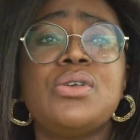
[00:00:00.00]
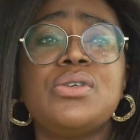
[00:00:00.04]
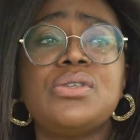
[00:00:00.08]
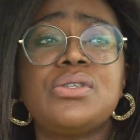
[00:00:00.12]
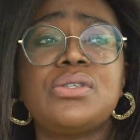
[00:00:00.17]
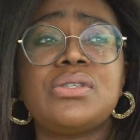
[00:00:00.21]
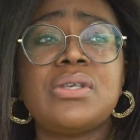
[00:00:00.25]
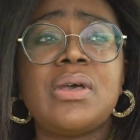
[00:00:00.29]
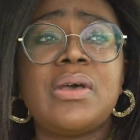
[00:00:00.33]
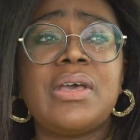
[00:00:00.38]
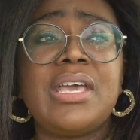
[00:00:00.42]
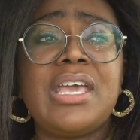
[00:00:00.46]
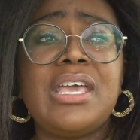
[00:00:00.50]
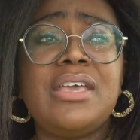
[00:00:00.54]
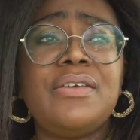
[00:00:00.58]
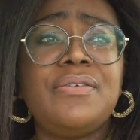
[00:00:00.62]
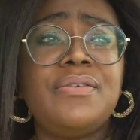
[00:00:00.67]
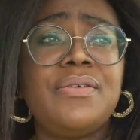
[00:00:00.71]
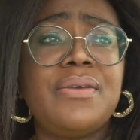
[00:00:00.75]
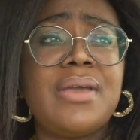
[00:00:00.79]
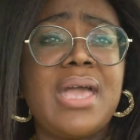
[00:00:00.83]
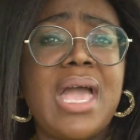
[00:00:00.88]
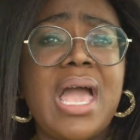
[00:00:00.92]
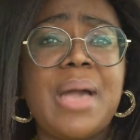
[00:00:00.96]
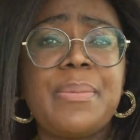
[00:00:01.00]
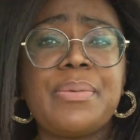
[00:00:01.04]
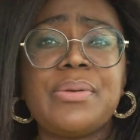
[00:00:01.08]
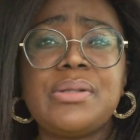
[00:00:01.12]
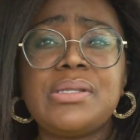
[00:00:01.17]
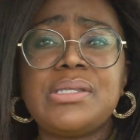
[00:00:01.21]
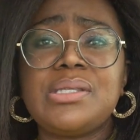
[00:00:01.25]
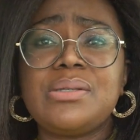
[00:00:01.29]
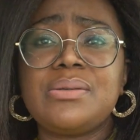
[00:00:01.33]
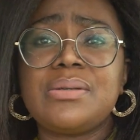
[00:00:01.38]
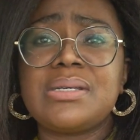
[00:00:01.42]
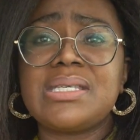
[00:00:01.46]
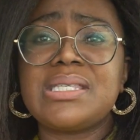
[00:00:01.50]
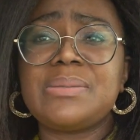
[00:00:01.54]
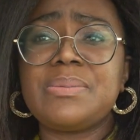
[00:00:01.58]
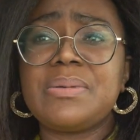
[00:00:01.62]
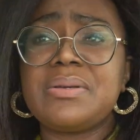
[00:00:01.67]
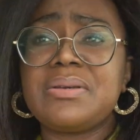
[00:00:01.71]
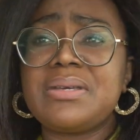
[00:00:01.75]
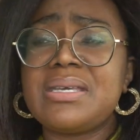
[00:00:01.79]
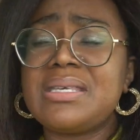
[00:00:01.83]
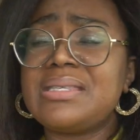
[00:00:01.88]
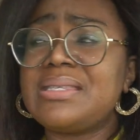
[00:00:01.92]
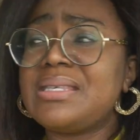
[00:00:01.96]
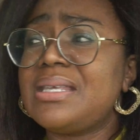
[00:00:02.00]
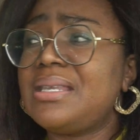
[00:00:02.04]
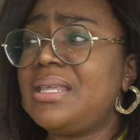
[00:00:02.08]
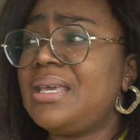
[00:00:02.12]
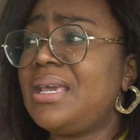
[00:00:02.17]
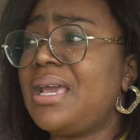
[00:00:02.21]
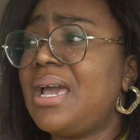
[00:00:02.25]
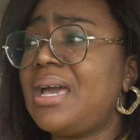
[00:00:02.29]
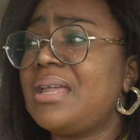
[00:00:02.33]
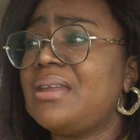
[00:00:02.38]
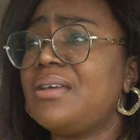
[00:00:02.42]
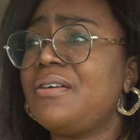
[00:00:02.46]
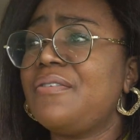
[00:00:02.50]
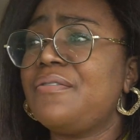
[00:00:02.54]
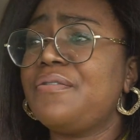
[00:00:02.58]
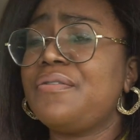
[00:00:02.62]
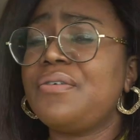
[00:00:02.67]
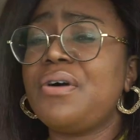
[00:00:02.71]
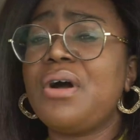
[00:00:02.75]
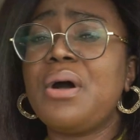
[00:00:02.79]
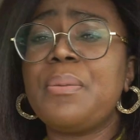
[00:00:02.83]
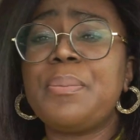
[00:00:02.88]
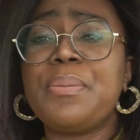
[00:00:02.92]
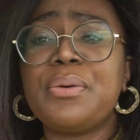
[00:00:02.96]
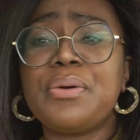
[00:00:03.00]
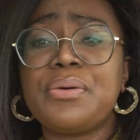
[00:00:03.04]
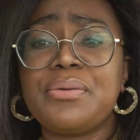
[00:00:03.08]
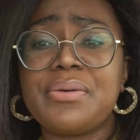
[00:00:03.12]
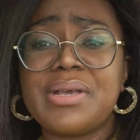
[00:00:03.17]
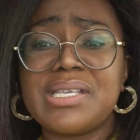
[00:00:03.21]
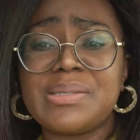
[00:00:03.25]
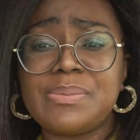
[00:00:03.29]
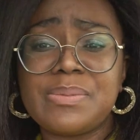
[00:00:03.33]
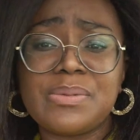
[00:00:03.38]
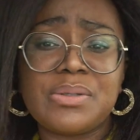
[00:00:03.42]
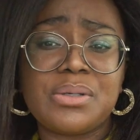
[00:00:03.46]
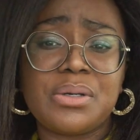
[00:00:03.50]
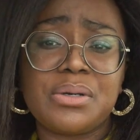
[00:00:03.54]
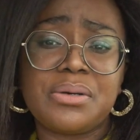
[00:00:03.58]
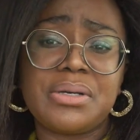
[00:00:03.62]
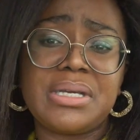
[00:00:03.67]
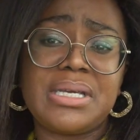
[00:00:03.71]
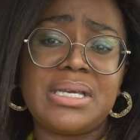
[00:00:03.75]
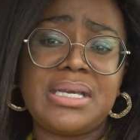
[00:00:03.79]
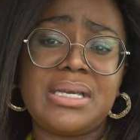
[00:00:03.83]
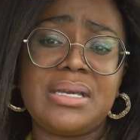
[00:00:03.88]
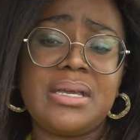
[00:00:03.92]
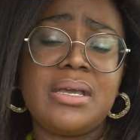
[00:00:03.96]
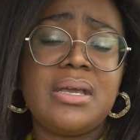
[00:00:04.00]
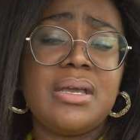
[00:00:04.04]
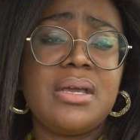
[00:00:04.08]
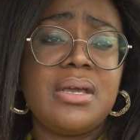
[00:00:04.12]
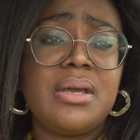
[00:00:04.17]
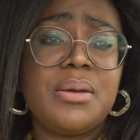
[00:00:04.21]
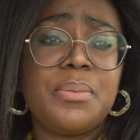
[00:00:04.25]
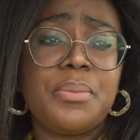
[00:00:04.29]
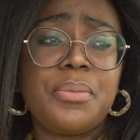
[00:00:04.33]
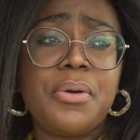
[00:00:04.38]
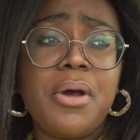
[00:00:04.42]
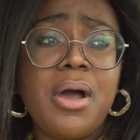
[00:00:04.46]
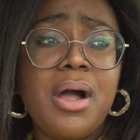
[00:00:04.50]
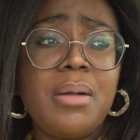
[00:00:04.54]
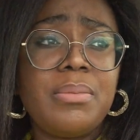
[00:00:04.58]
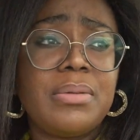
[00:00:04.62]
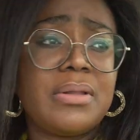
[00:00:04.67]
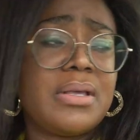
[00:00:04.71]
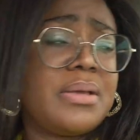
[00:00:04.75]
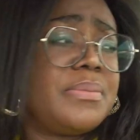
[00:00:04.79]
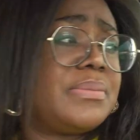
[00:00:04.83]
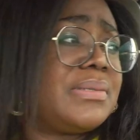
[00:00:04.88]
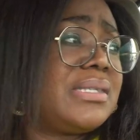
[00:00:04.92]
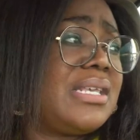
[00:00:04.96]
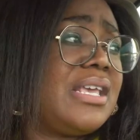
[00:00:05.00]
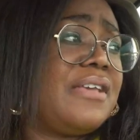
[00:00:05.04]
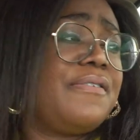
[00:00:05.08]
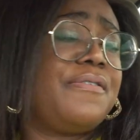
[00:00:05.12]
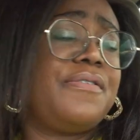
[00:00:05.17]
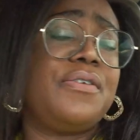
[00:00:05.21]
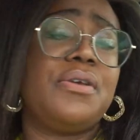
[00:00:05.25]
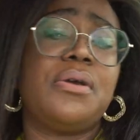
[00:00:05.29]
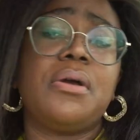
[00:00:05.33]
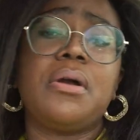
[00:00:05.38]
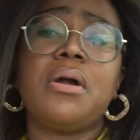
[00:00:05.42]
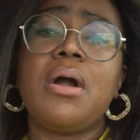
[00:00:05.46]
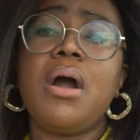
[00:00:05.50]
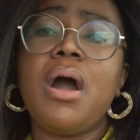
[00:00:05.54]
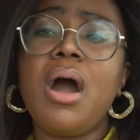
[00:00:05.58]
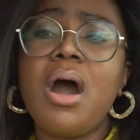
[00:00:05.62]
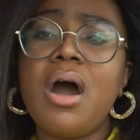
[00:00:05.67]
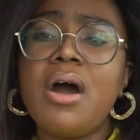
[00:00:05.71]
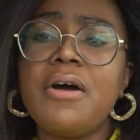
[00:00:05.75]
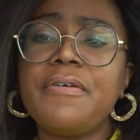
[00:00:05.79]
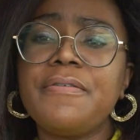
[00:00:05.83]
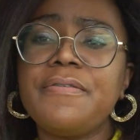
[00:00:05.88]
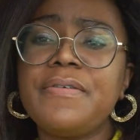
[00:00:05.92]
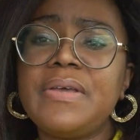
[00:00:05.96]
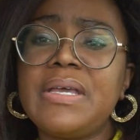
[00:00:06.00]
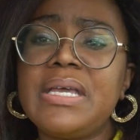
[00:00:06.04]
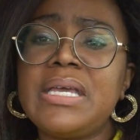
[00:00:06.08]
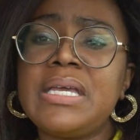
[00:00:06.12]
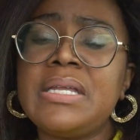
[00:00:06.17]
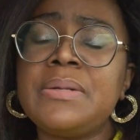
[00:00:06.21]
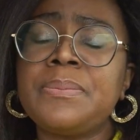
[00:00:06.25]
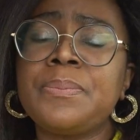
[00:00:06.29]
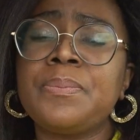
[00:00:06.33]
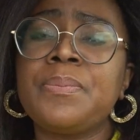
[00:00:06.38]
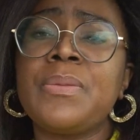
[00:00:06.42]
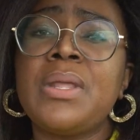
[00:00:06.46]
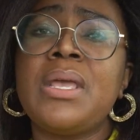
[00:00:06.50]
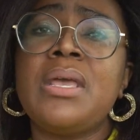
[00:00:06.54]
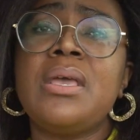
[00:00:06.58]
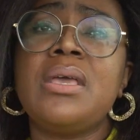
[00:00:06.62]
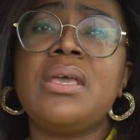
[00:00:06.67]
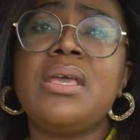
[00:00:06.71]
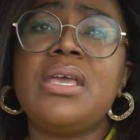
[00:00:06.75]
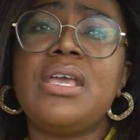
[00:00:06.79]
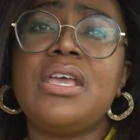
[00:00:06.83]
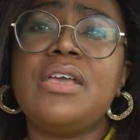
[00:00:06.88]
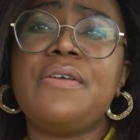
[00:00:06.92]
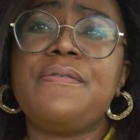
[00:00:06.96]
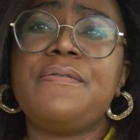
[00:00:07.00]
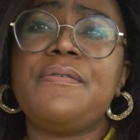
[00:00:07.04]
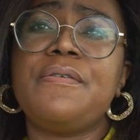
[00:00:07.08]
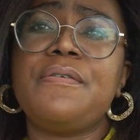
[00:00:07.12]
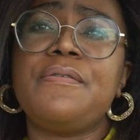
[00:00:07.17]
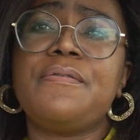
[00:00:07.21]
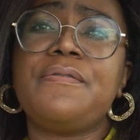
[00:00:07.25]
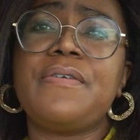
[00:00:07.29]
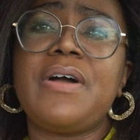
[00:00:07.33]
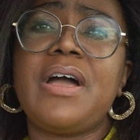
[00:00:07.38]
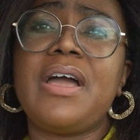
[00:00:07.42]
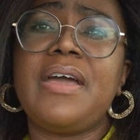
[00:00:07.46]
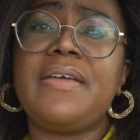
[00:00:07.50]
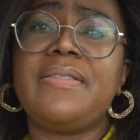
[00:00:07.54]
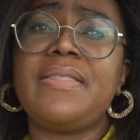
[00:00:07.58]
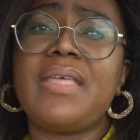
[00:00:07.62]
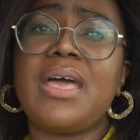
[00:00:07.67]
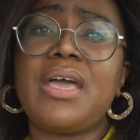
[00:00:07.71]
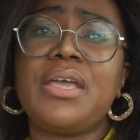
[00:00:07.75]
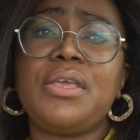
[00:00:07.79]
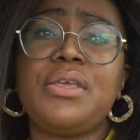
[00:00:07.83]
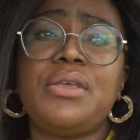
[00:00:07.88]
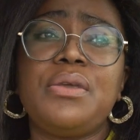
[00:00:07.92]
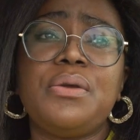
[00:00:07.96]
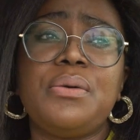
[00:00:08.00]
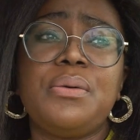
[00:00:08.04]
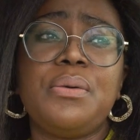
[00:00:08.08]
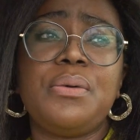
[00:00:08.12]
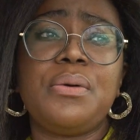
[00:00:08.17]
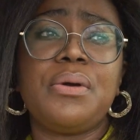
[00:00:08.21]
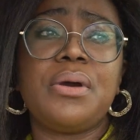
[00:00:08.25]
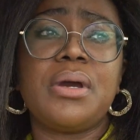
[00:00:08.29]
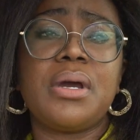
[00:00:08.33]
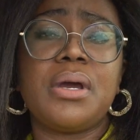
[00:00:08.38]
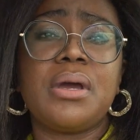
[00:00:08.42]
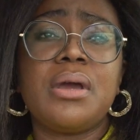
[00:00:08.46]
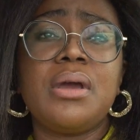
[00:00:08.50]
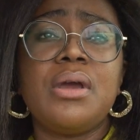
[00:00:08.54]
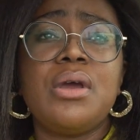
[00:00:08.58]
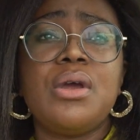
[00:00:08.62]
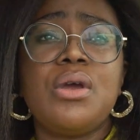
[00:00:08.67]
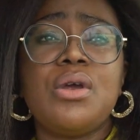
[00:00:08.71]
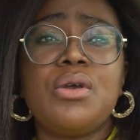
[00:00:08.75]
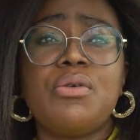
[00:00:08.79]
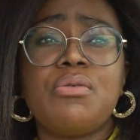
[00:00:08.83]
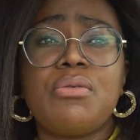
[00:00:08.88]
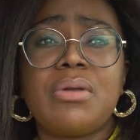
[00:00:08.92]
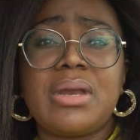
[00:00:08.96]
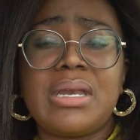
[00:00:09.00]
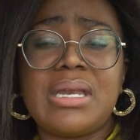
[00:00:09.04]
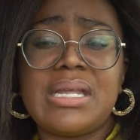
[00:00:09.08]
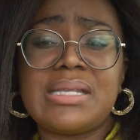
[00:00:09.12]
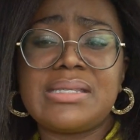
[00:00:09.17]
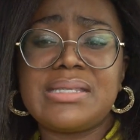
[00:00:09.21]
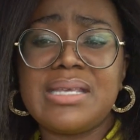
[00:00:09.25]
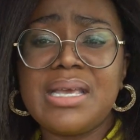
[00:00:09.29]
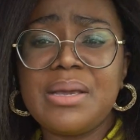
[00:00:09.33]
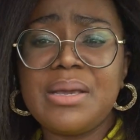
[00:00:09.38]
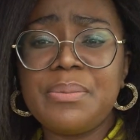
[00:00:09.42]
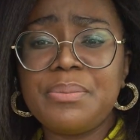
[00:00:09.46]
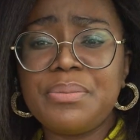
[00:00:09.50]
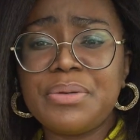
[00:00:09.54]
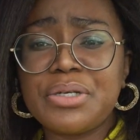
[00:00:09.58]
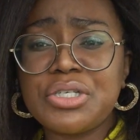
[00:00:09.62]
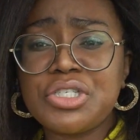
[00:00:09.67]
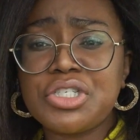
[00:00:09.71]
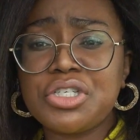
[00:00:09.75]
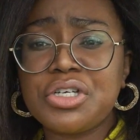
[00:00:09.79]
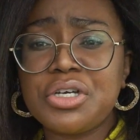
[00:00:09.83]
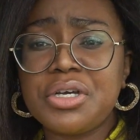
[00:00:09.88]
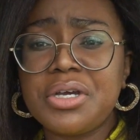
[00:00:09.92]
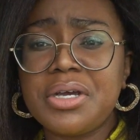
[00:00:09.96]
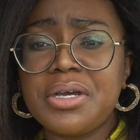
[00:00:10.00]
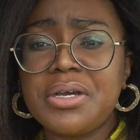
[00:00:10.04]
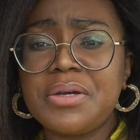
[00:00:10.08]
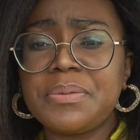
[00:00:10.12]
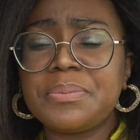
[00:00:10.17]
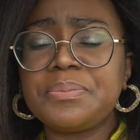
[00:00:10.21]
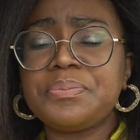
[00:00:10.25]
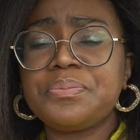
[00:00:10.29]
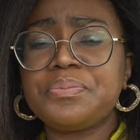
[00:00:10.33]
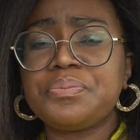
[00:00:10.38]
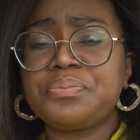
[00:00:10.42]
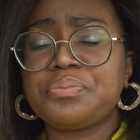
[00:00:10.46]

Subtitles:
So if you happen to experience any kind of upper respiratory problems, if you're coughing, if you find that you are running a temperature,